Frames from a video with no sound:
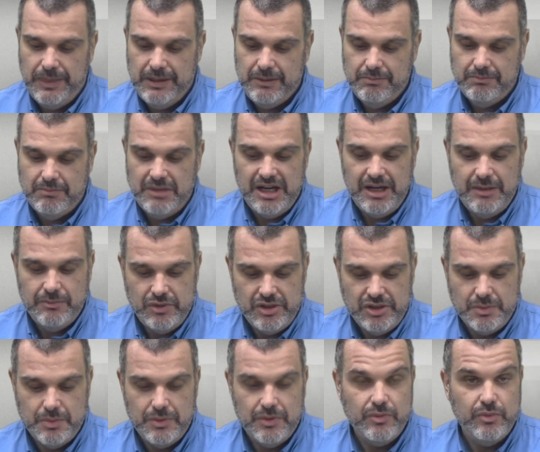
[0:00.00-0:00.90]
Mom
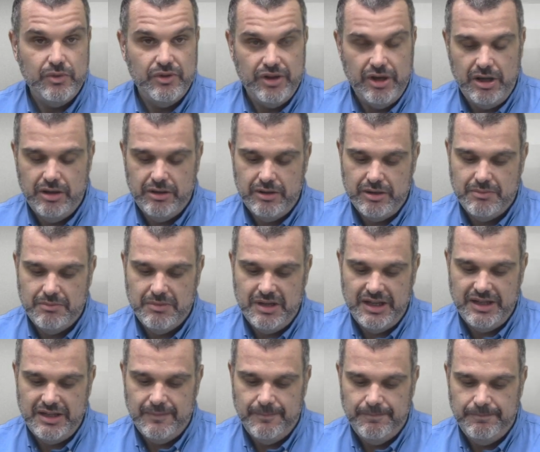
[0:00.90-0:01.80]
whispered with all her
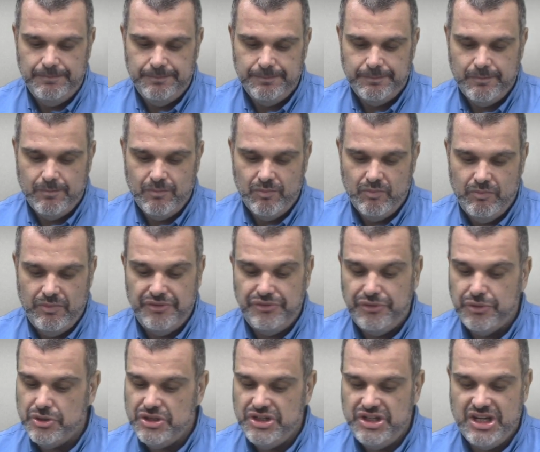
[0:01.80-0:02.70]
might.
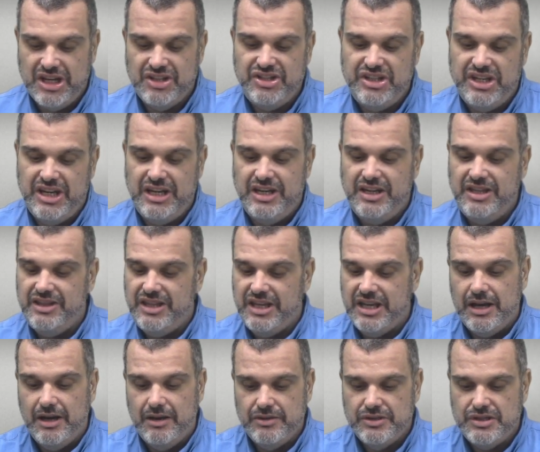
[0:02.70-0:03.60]
Before she could say
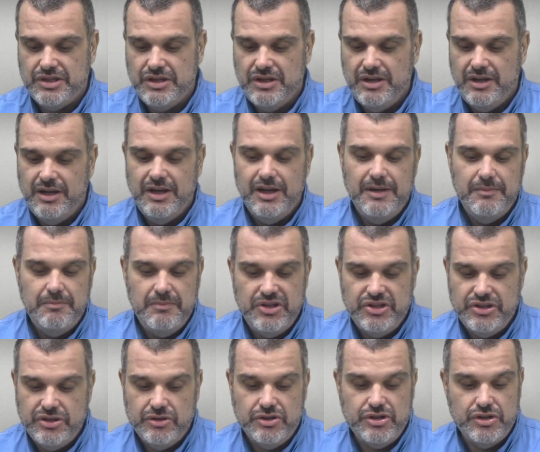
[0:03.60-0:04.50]
anything else,
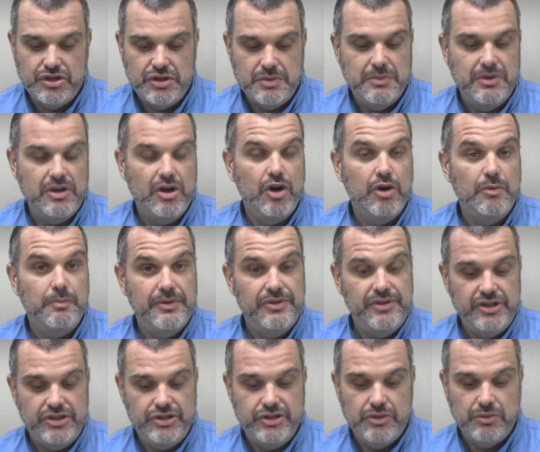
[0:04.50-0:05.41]
Mr. Tushman
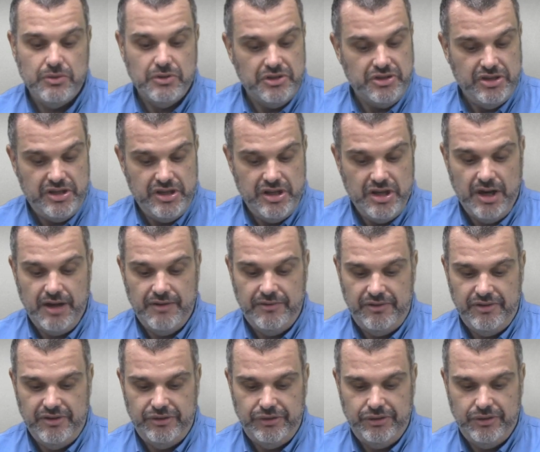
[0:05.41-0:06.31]
opened the door to the
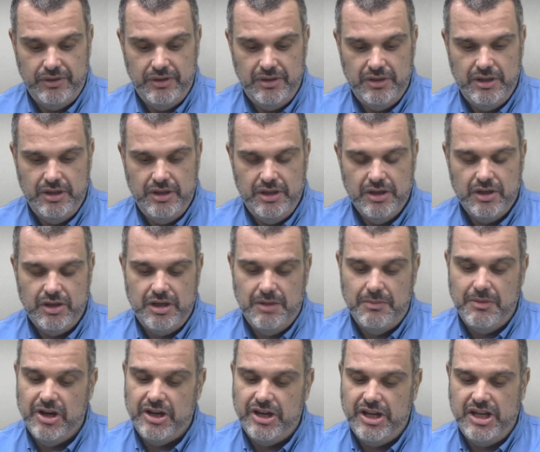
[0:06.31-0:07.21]
office.
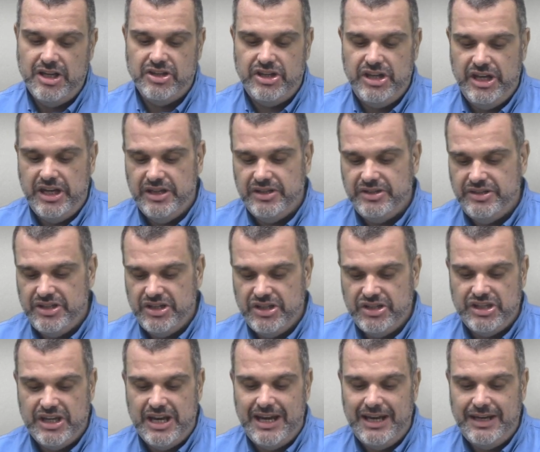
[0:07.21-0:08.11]
"Come on in, kids," he
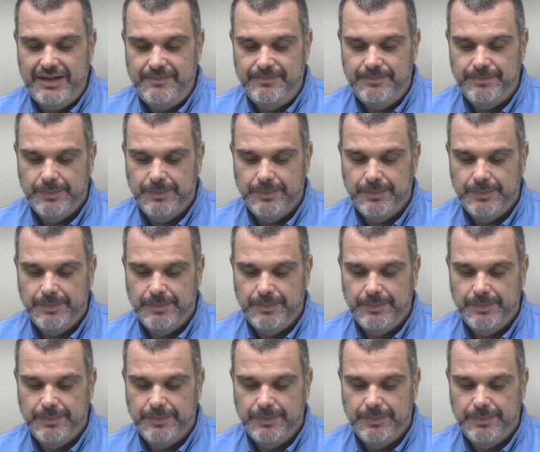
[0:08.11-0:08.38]
said.